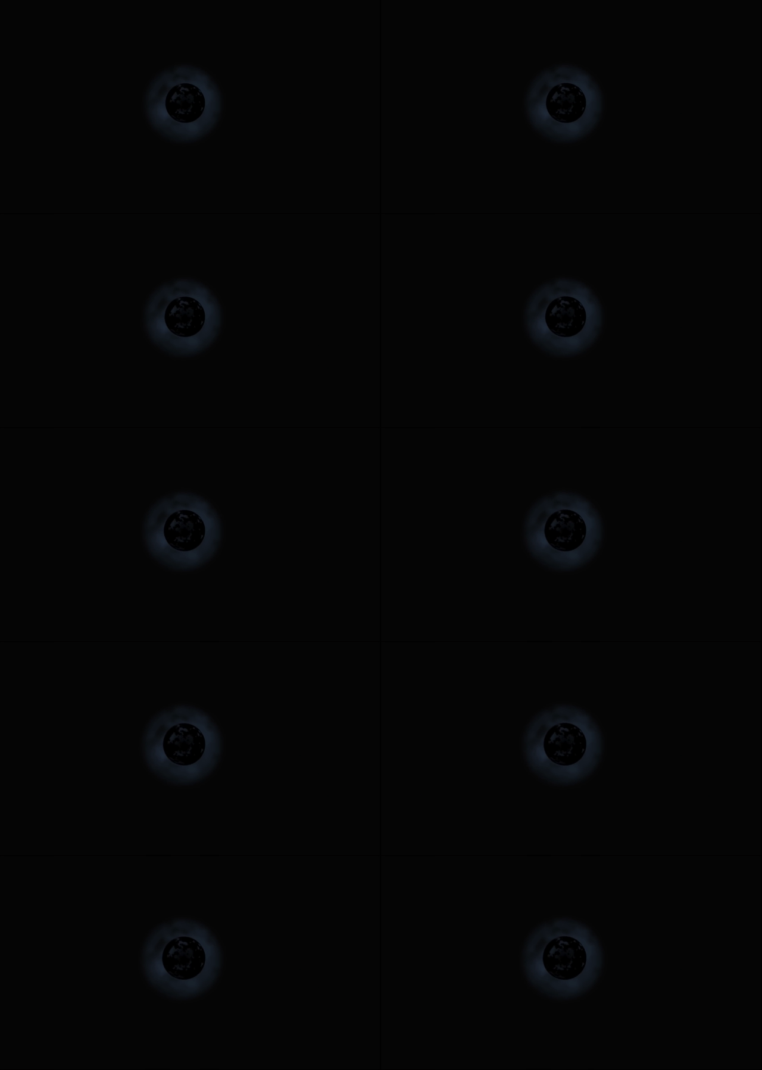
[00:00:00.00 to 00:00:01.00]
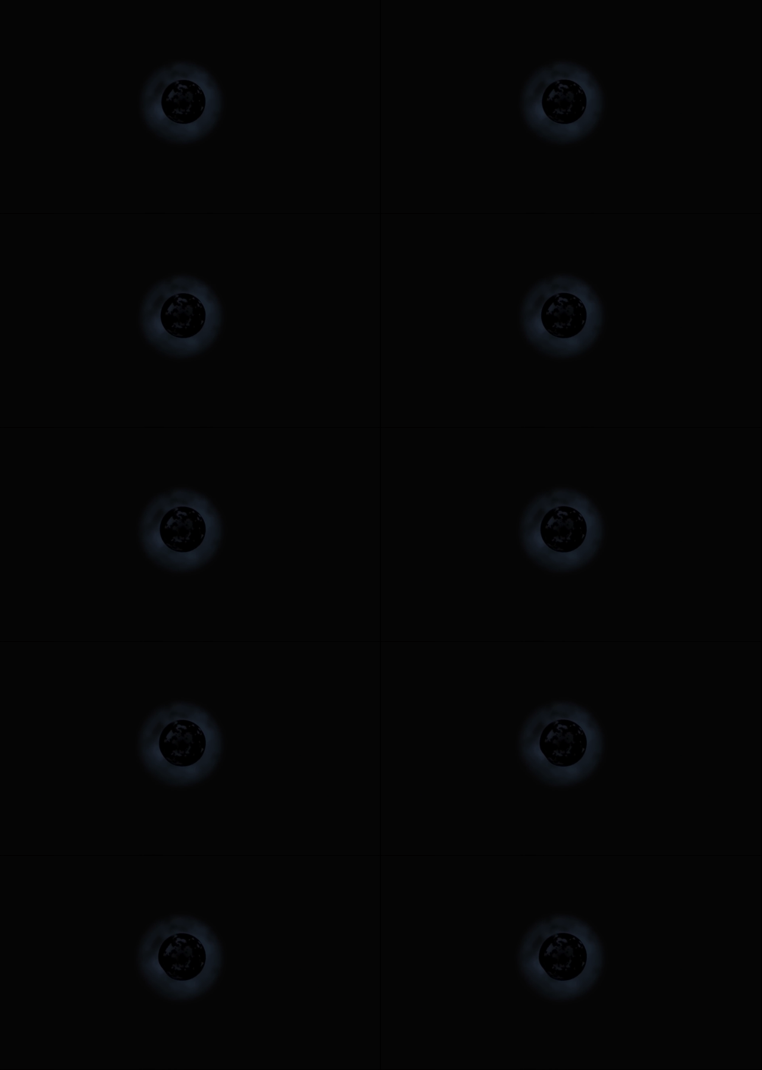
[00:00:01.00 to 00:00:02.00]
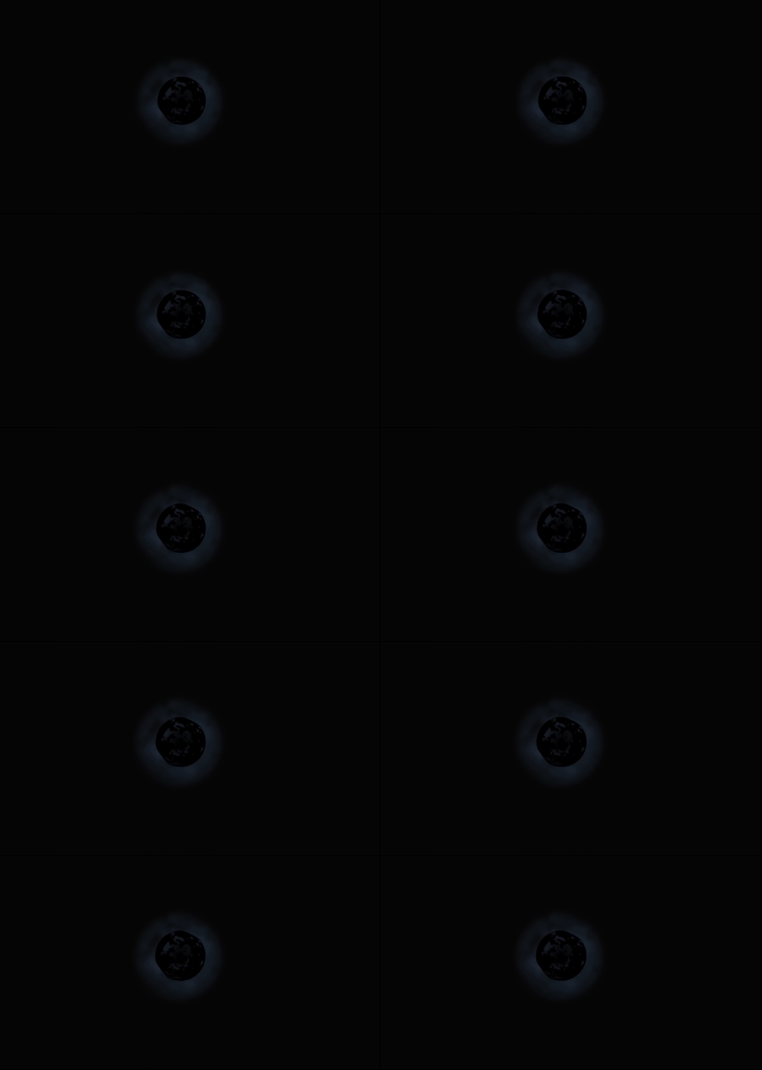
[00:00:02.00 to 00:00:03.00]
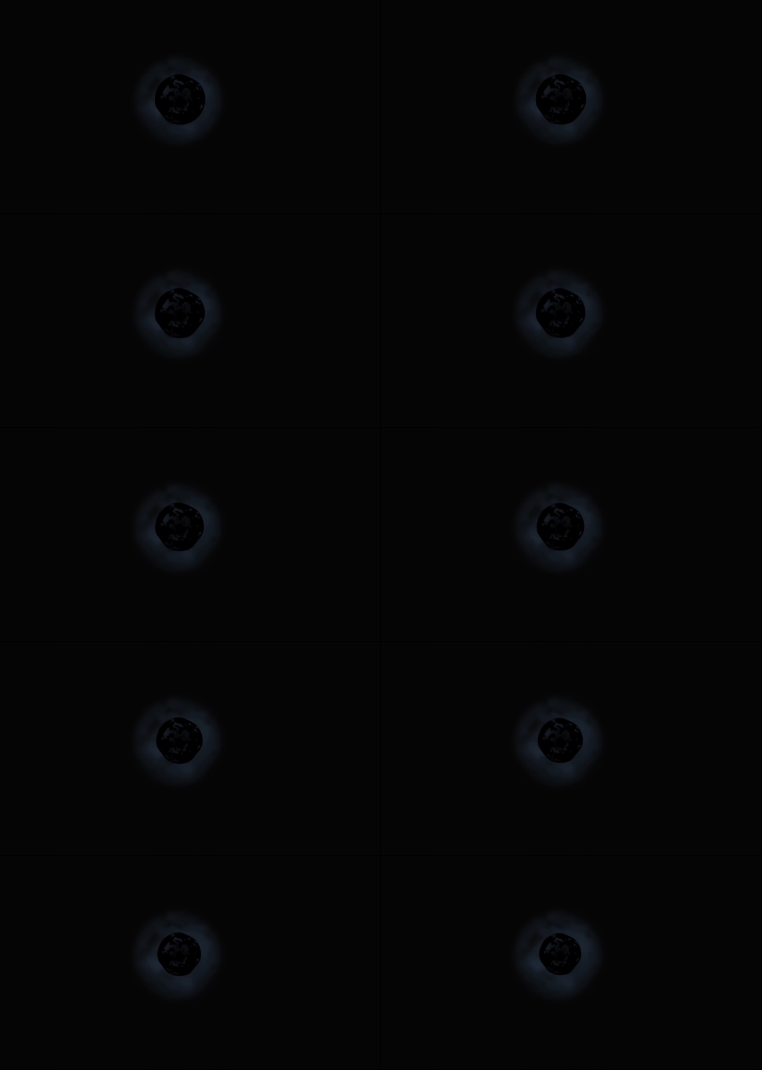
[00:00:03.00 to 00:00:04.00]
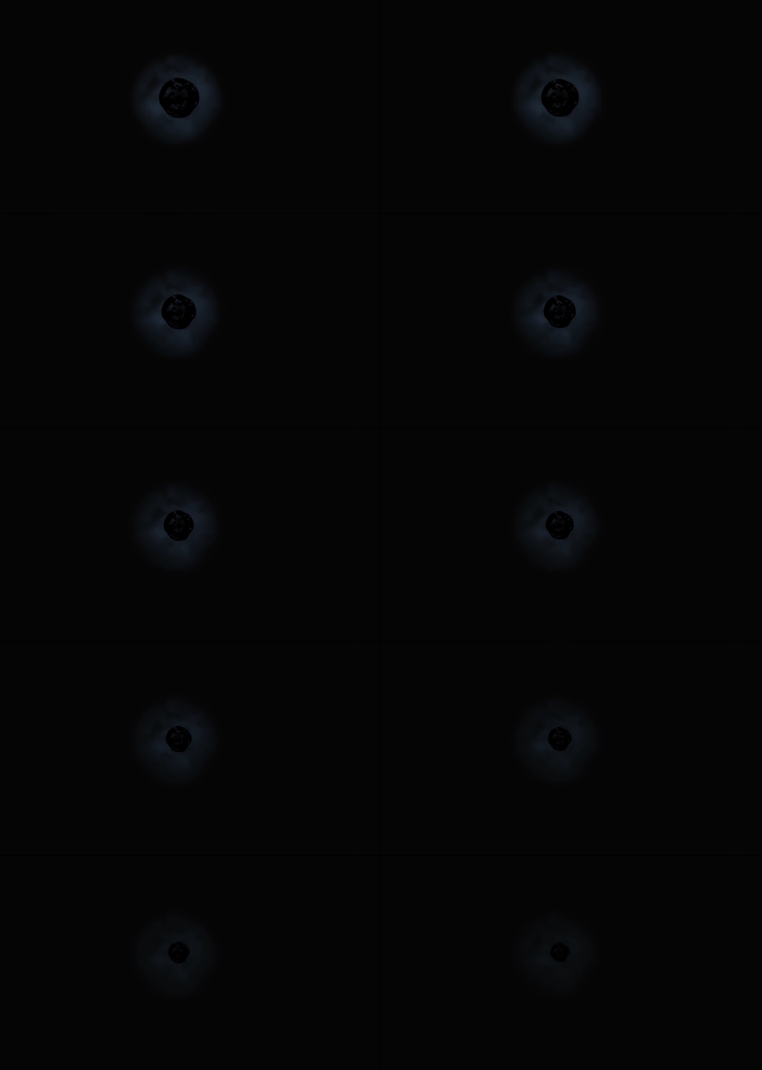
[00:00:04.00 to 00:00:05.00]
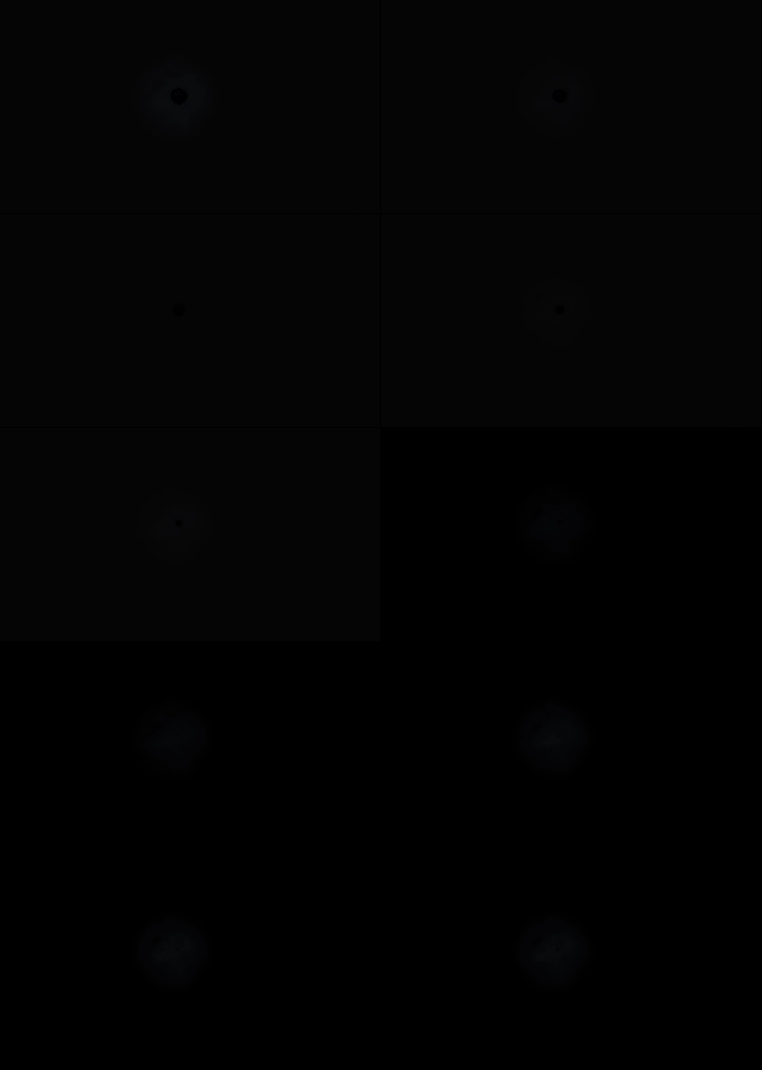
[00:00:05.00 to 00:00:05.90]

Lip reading: [unreadable: no face in view]